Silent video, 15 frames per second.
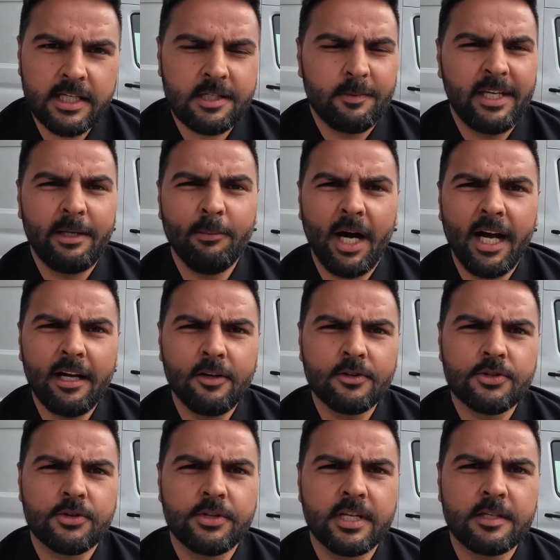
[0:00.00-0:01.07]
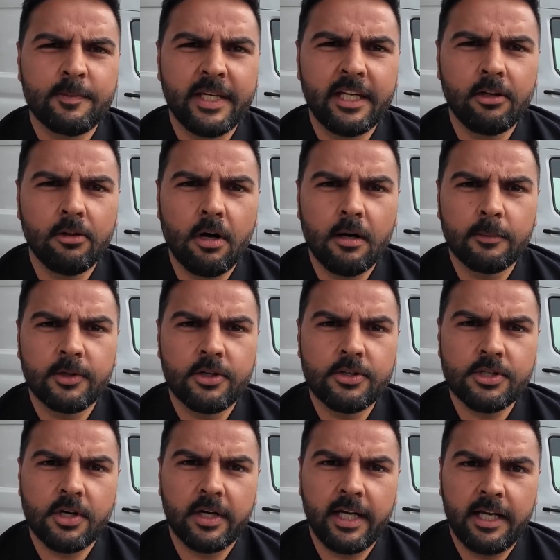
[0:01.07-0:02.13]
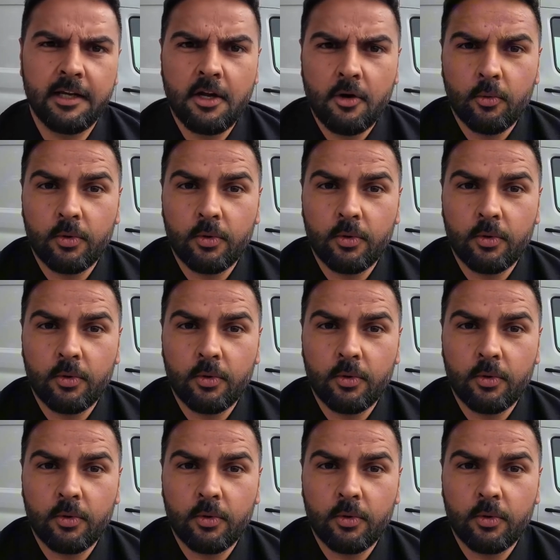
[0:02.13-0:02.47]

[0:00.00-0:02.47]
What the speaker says: this many miles or this many kilometers on it.